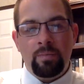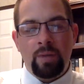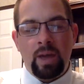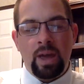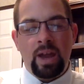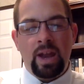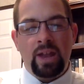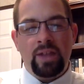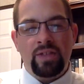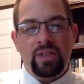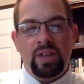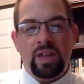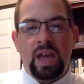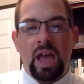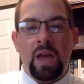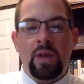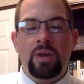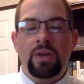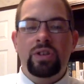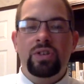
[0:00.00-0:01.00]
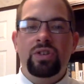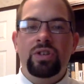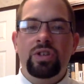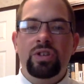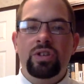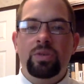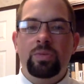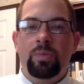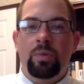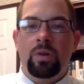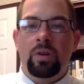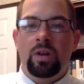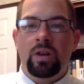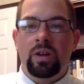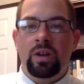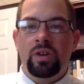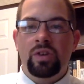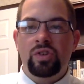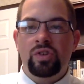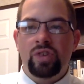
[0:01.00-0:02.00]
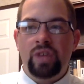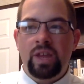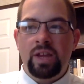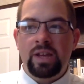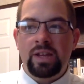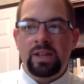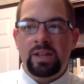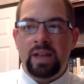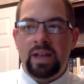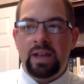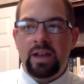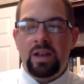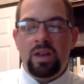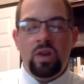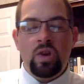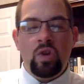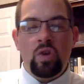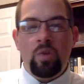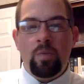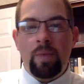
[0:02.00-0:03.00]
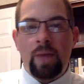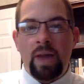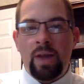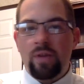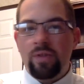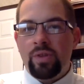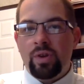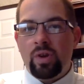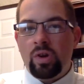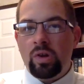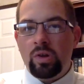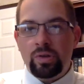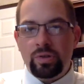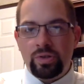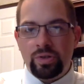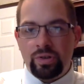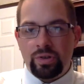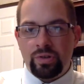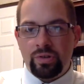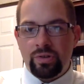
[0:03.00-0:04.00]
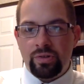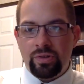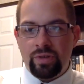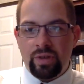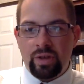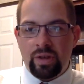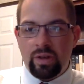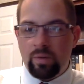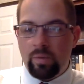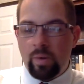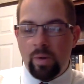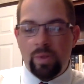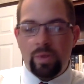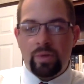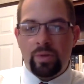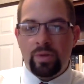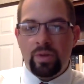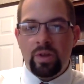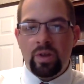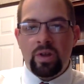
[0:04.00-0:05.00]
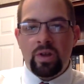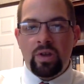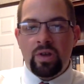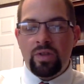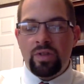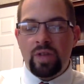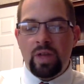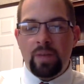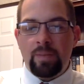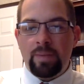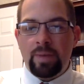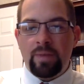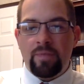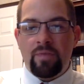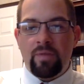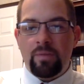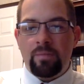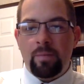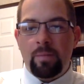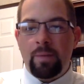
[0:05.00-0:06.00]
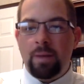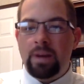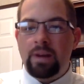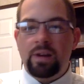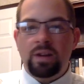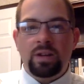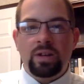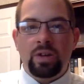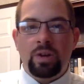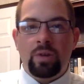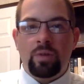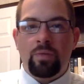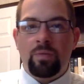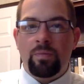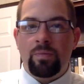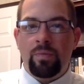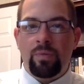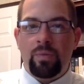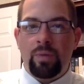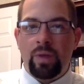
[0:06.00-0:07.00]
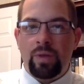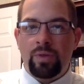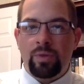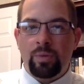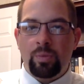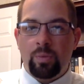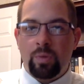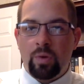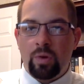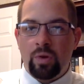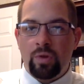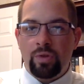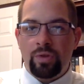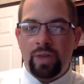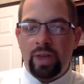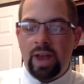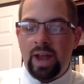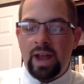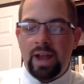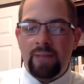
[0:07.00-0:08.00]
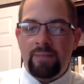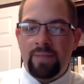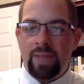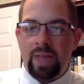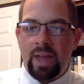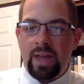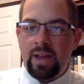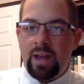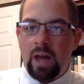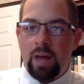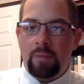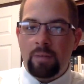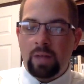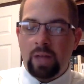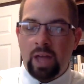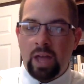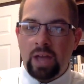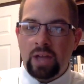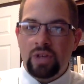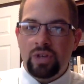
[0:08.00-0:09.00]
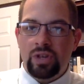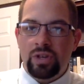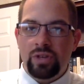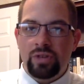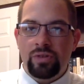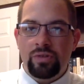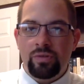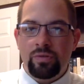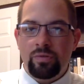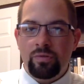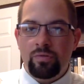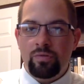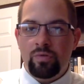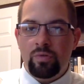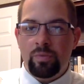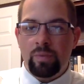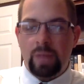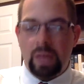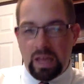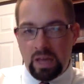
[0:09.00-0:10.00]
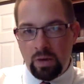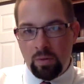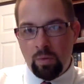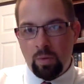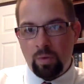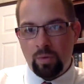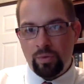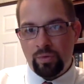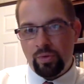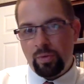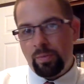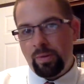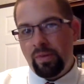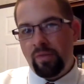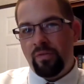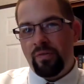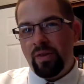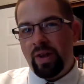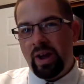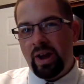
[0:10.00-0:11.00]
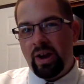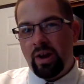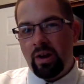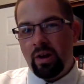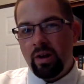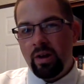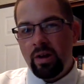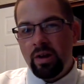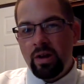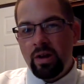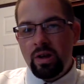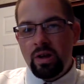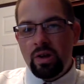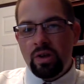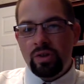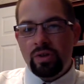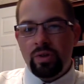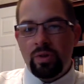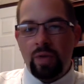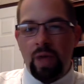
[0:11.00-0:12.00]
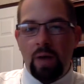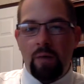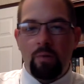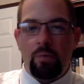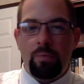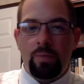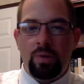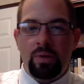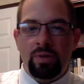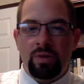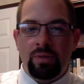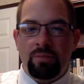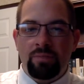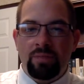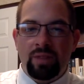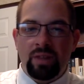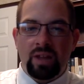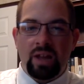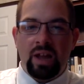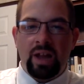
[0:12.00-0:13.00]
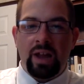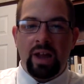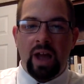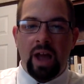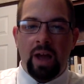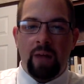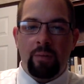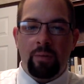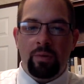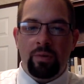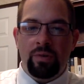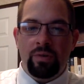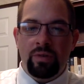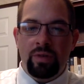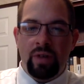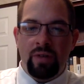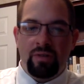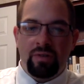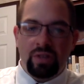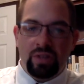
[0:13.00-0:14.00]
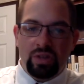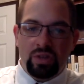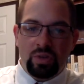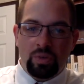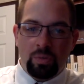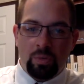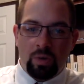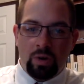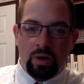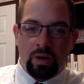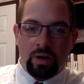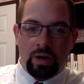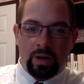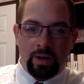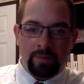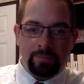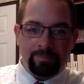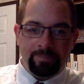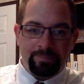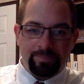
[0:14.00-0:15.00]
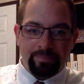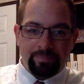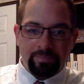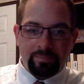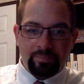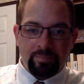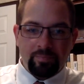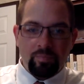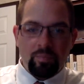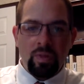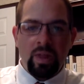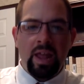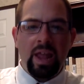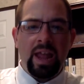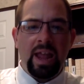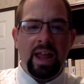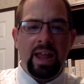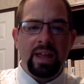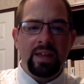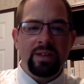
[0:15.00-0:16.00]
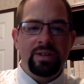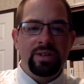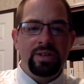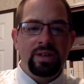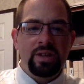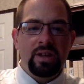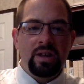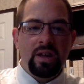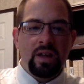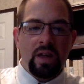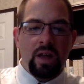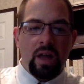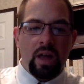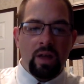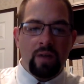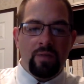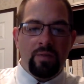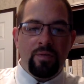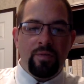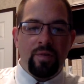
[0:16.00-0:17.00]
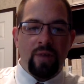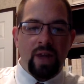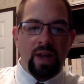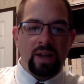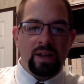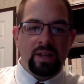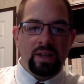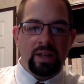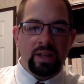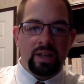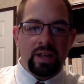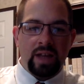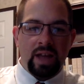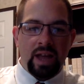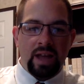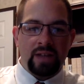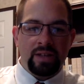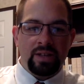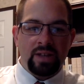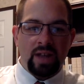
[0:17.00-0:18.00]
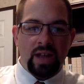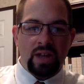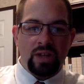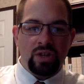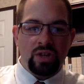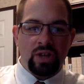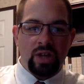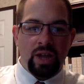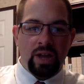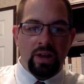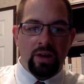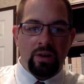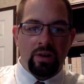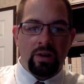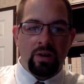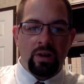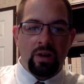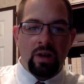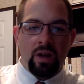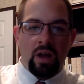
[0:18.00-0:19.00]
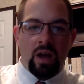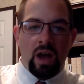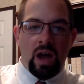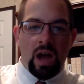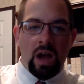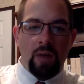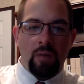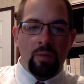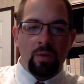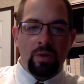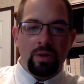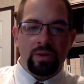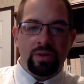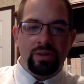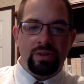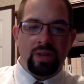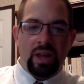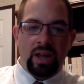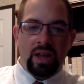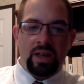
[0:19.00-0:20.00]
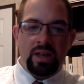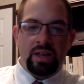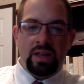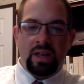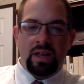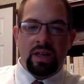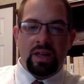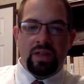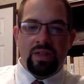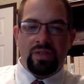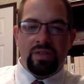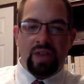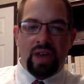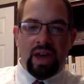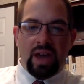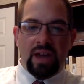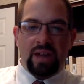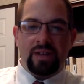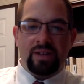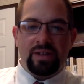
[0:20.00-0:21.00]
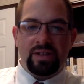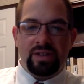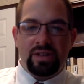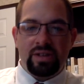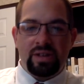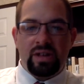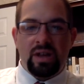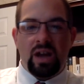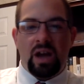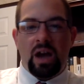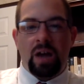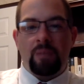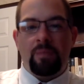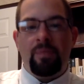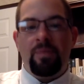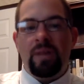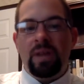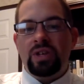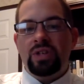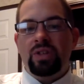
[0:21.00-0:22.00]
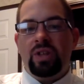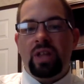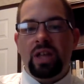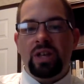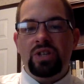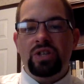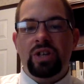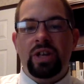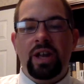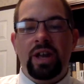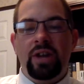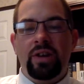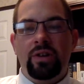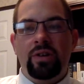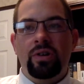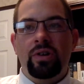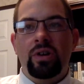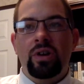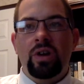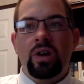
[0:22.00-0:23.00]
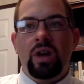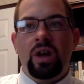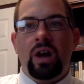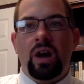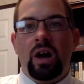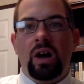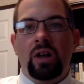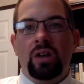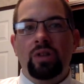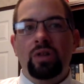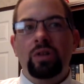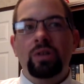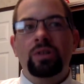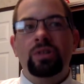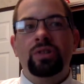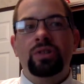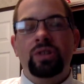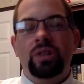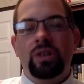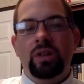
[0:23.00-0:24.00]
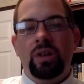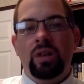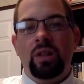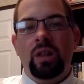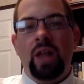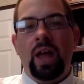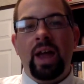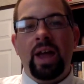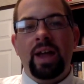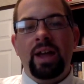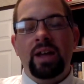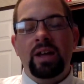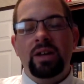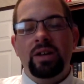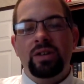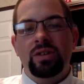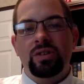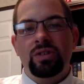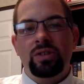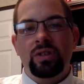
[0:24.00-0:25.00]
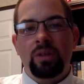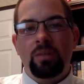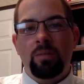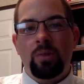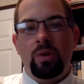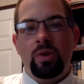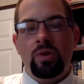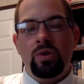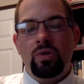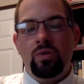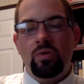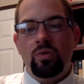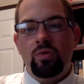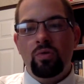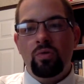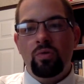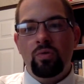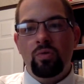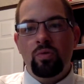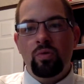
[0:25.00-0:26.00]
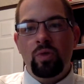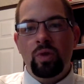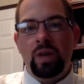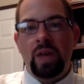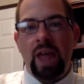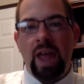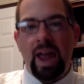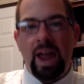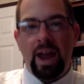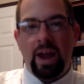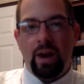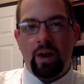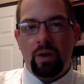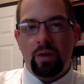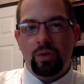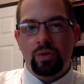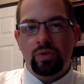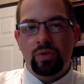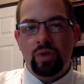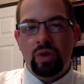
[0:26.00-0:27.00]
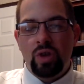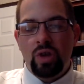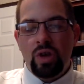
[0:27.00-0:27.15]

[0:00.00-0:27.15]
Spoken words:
And I think I just need to work on understanding that no matter the culture, whether they be from America or from throughout the world, that I have that obligation to be equal, to be fair. So that would be something I would definitely need to work on. And and finally, as an educator, I would say that a professional educator looks like someone who cares.